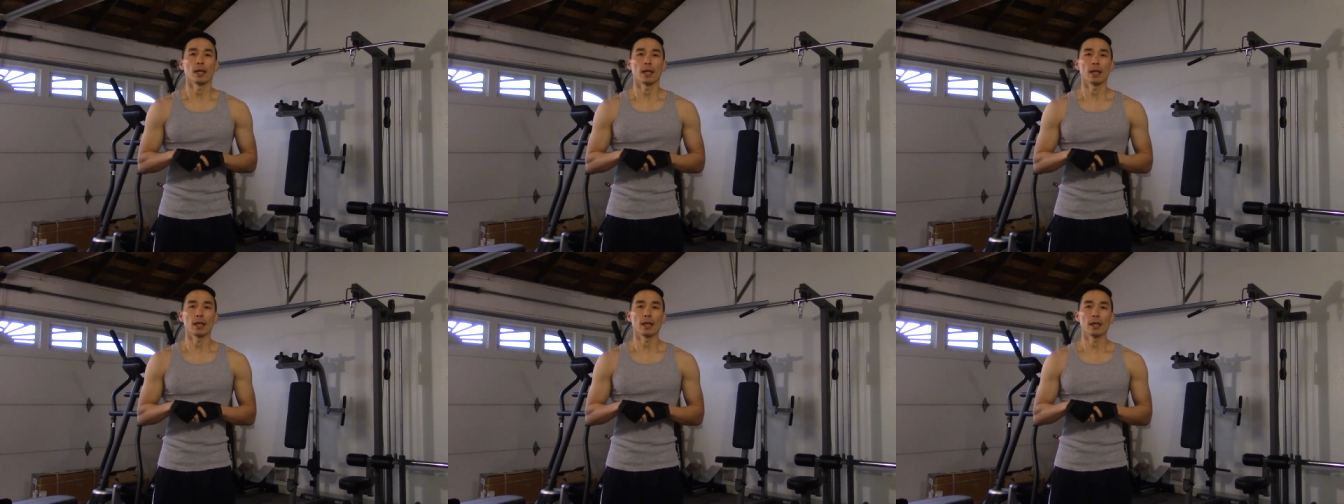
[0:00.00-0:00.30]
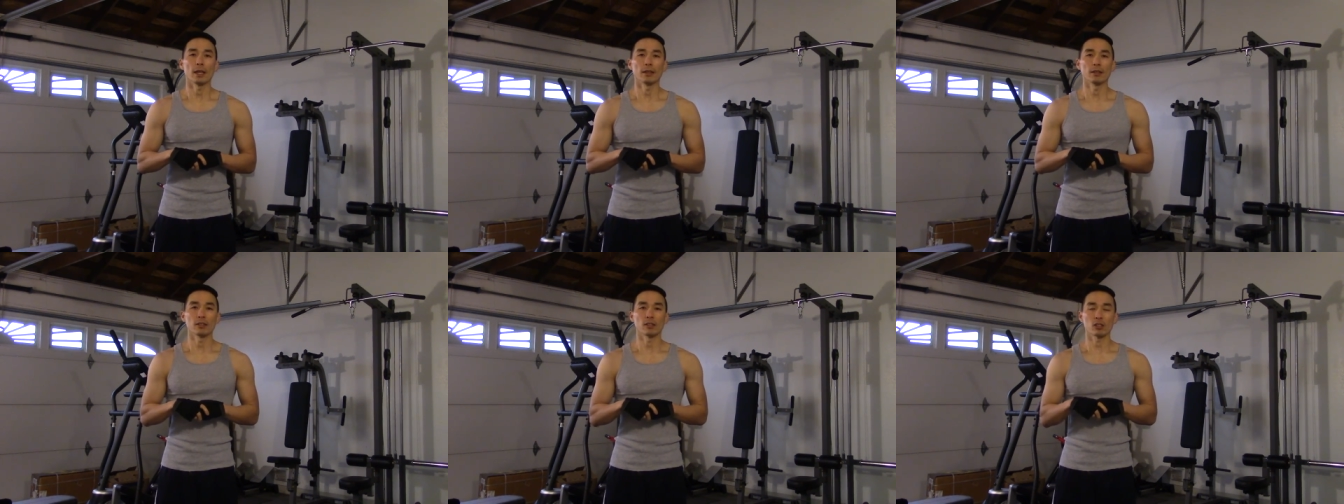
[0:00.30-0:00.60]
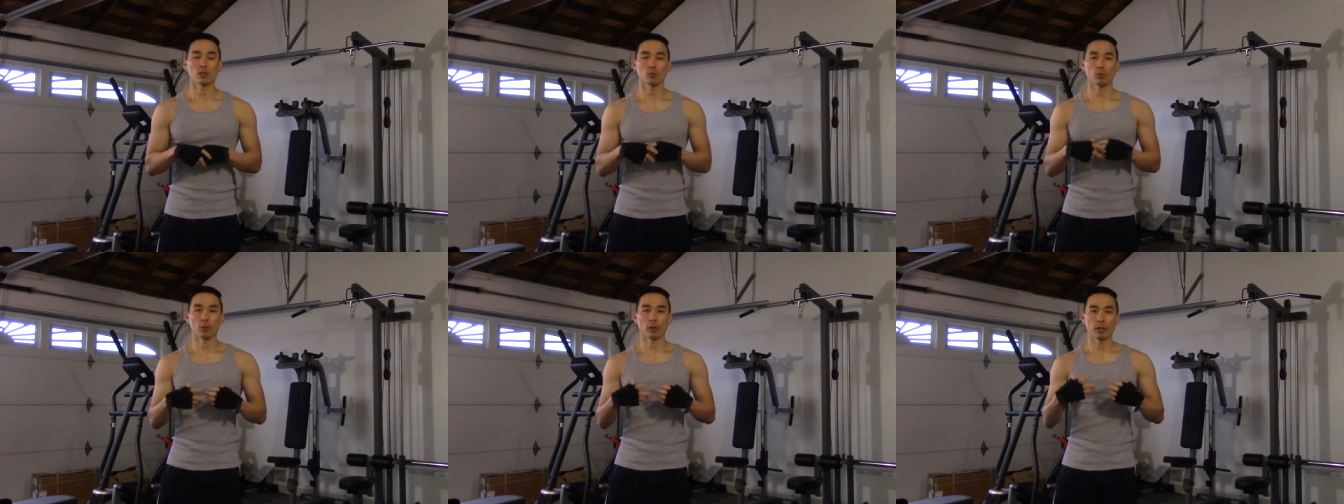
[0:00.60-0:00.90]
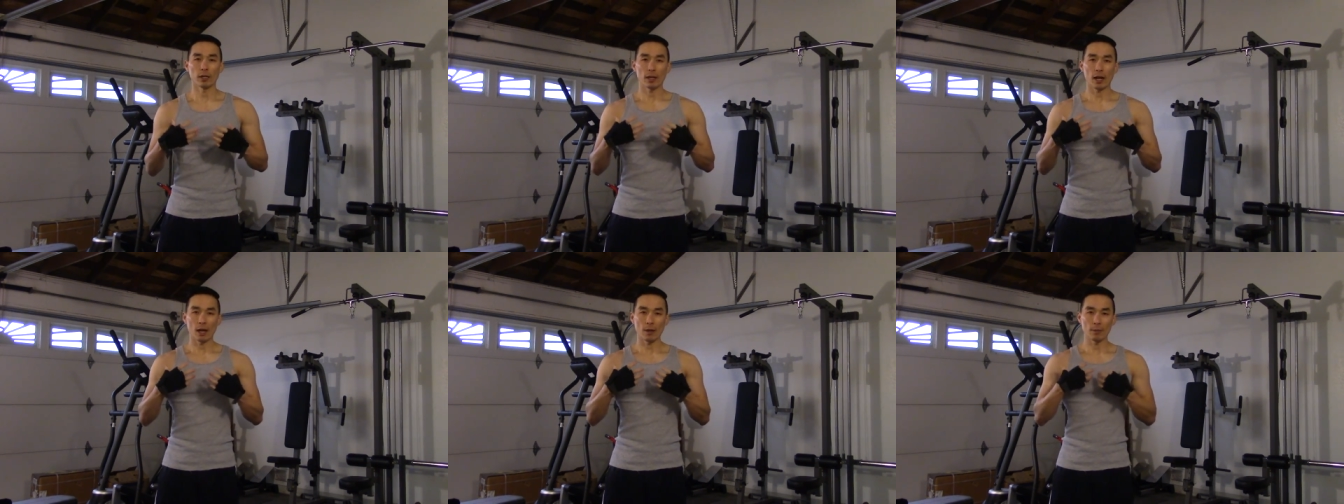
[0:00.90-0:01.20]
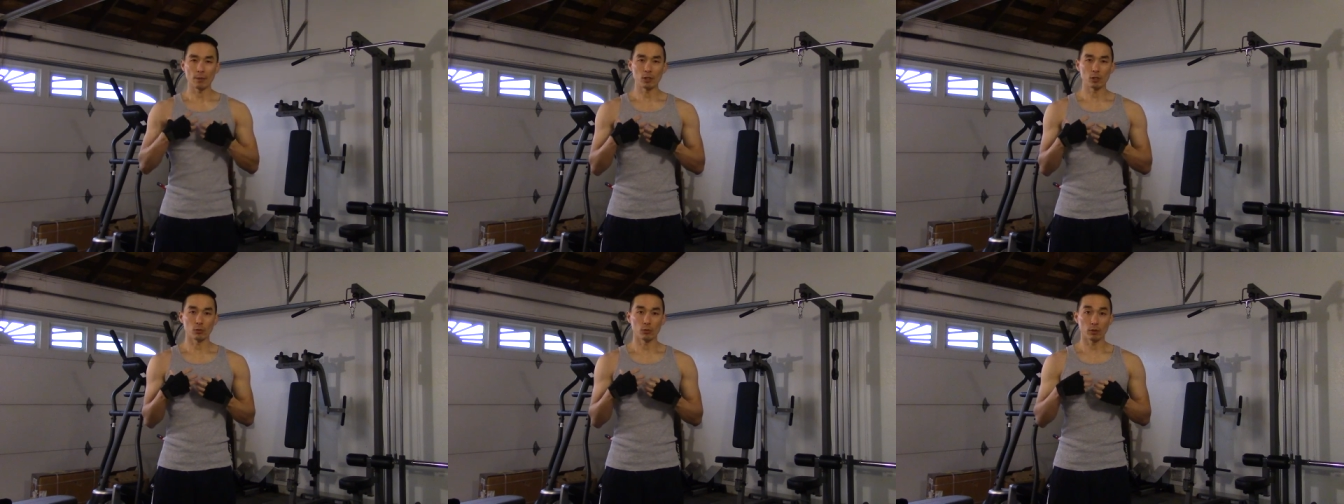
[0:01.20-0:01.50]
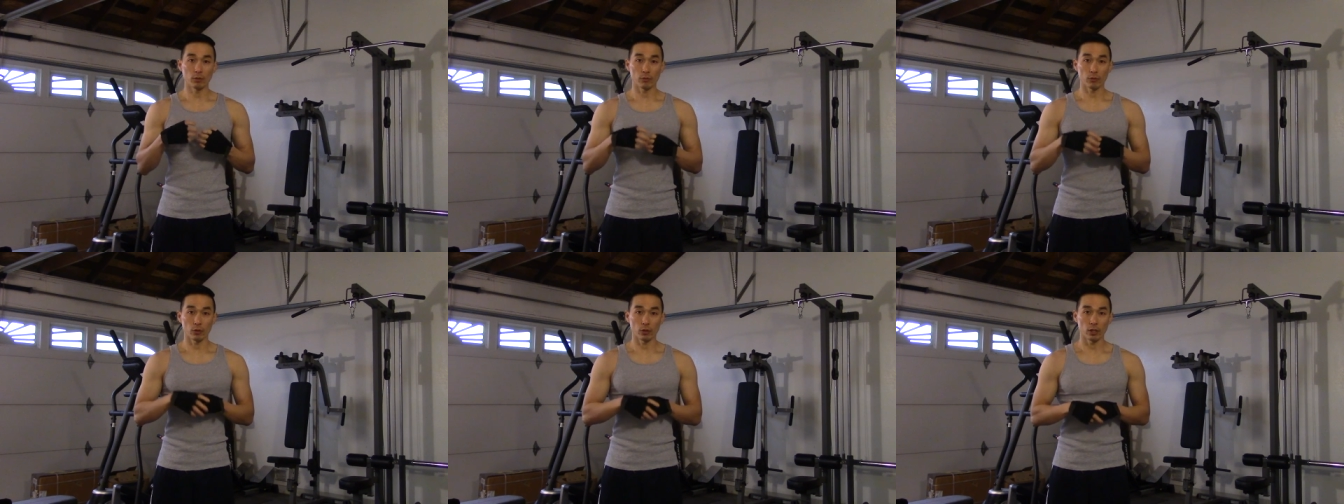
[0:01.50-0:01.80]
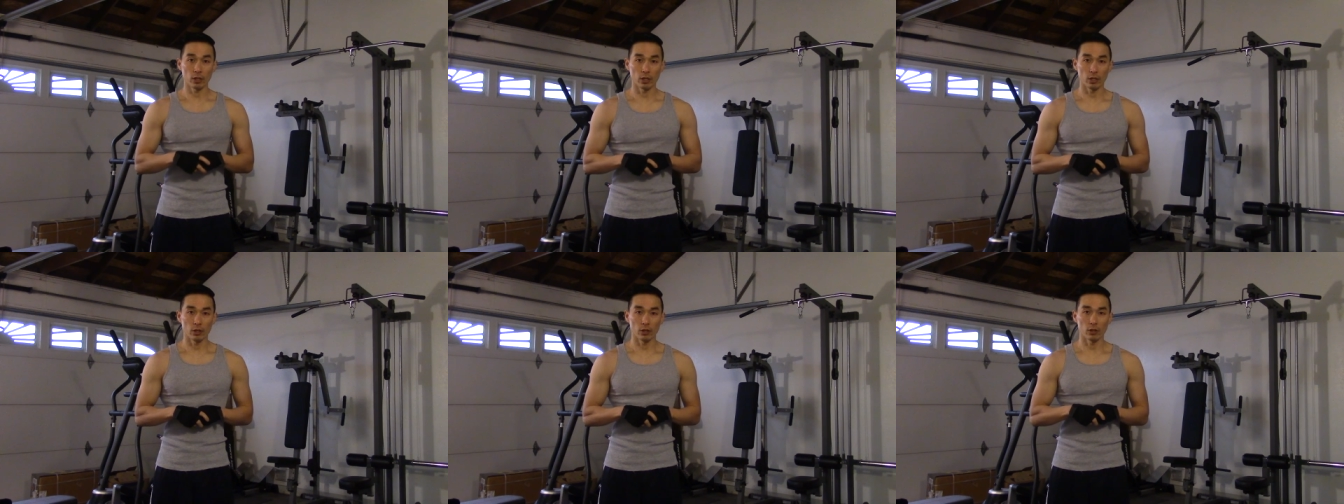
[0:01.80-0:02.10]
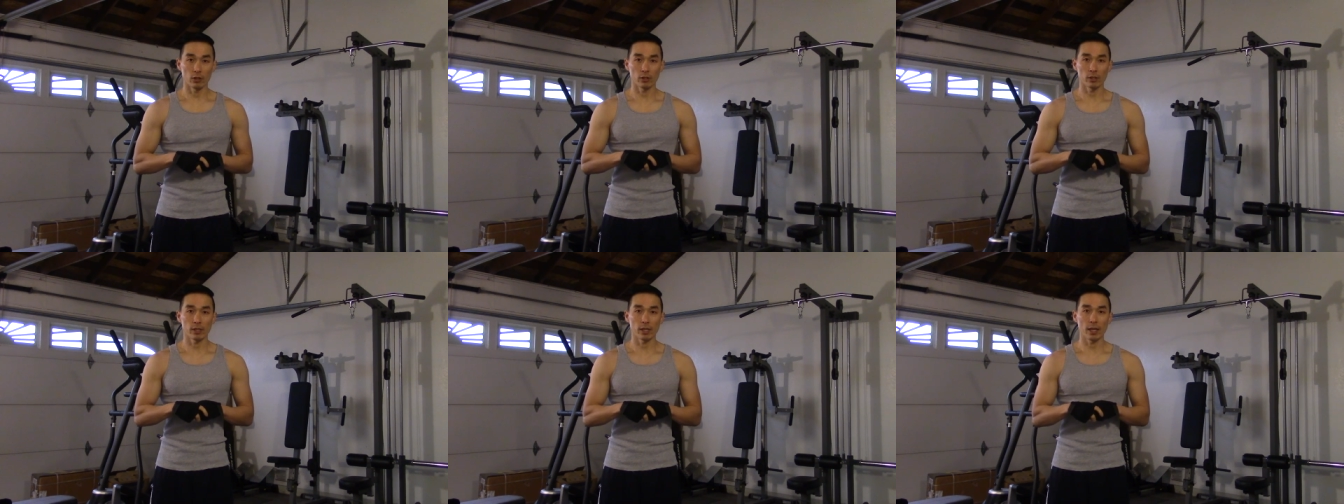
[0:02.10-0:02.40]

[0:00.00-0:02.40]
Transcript: And this is what I've been doing for years,